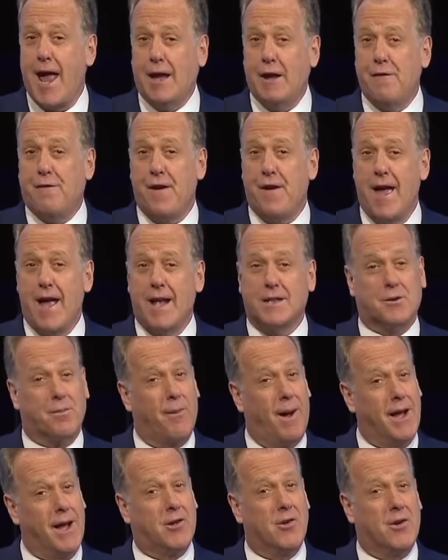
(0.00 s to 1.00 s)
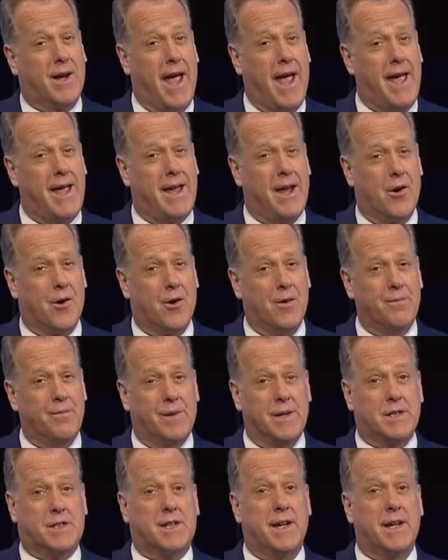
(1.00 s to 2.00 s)
live MLB games all
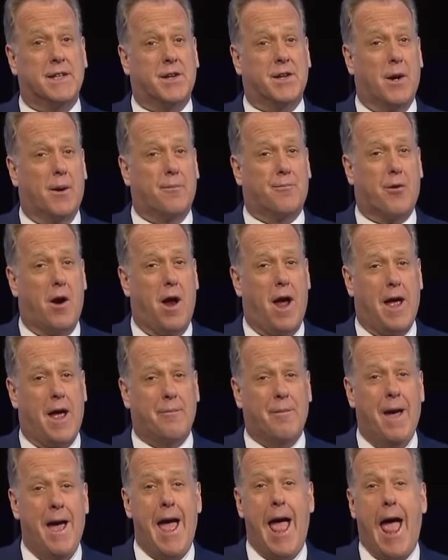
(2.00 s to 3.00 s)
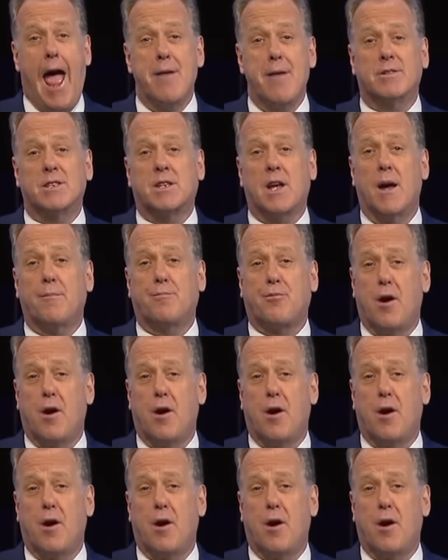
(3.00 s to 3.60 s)
throughout the year is a huge step